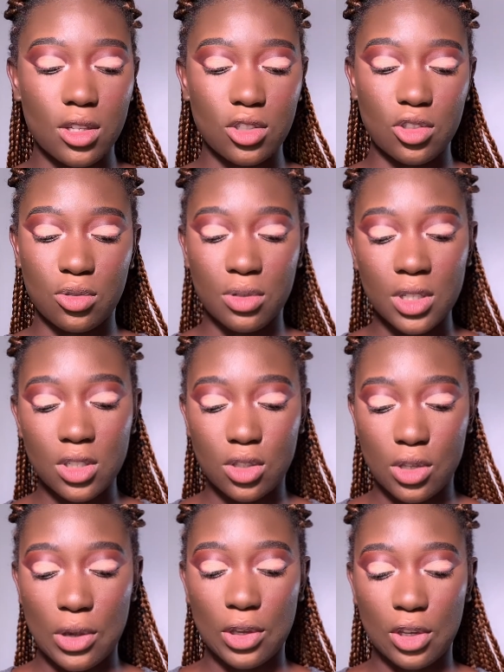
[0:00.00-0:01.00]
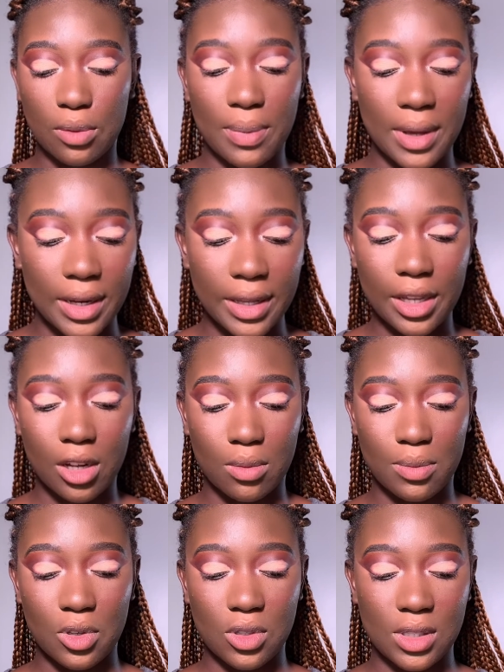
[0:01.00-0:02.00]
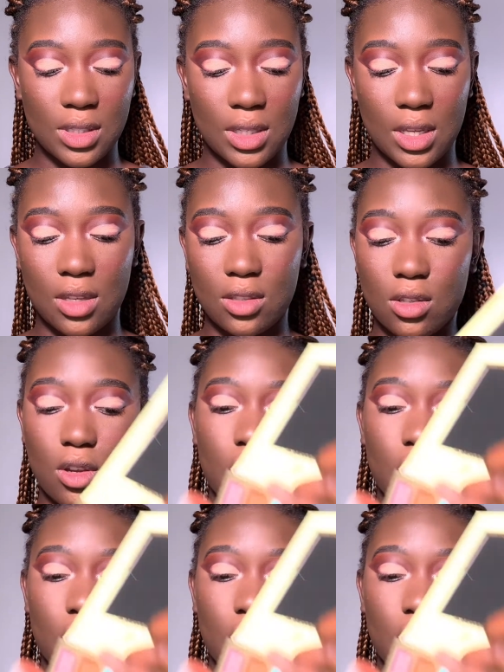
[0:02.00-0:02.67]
Trendy Tokyo palette, and I'll be using these